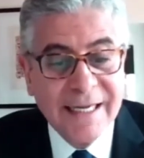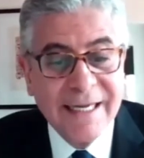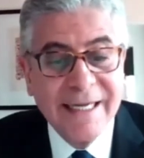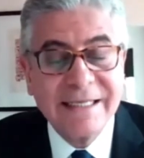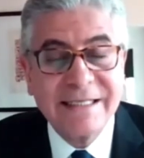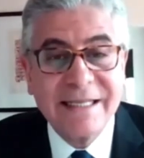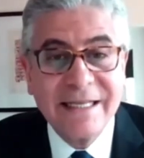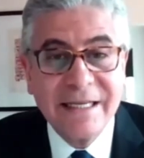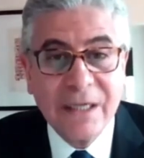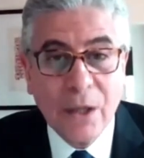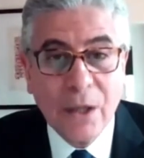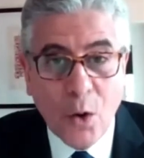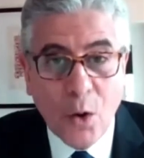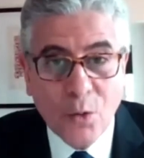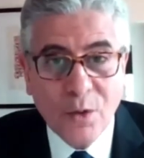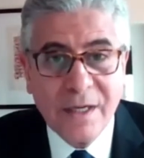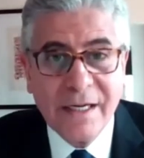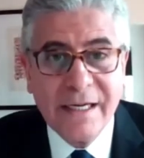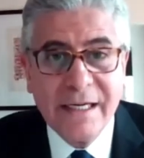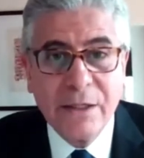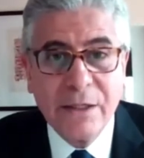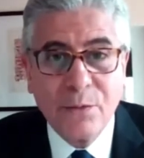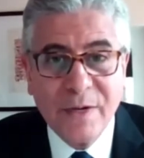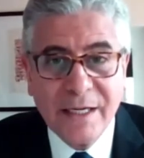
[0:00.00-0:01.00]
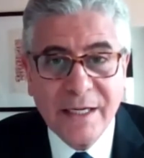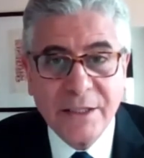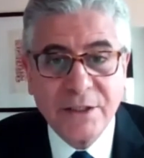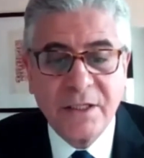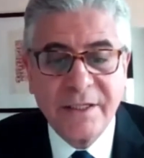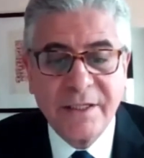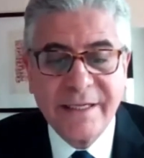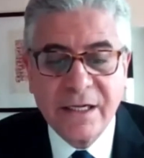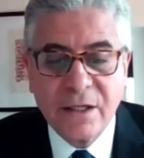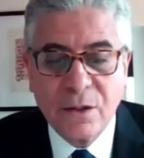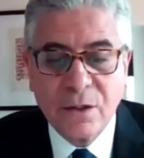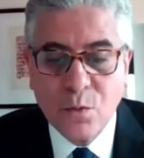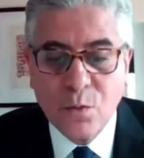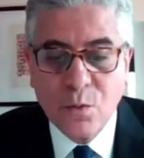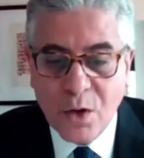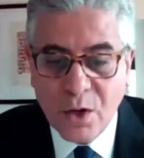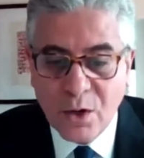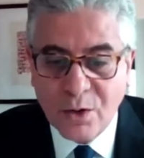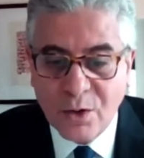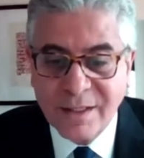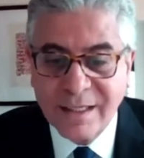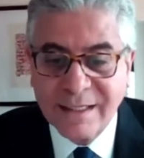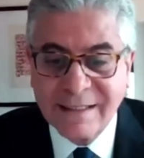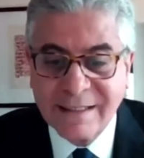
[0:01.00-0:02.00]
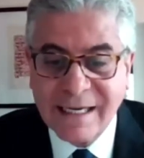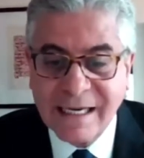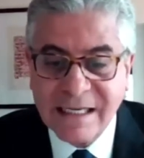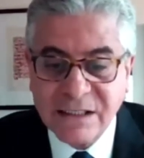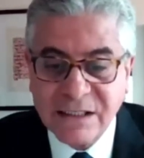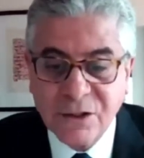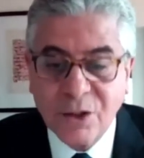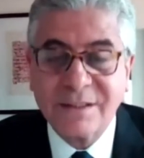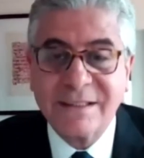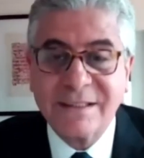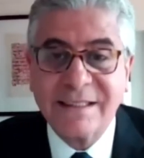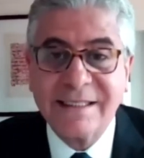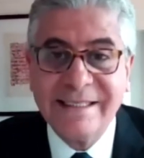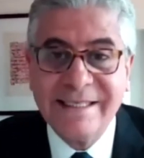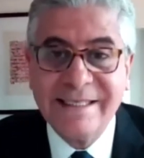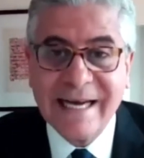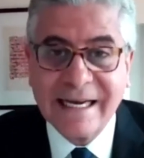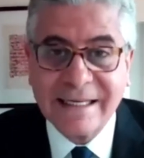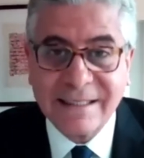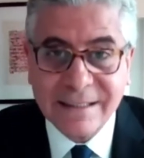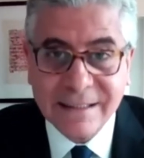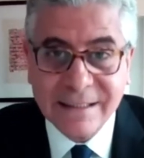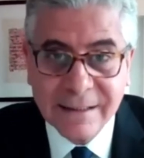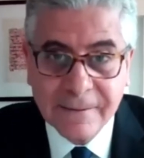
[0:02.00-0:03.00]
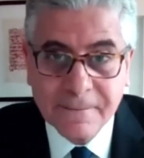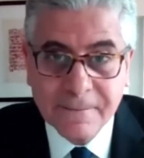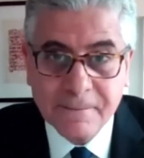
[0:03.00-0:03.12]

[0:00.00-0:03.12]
is the only region in the world that has not yet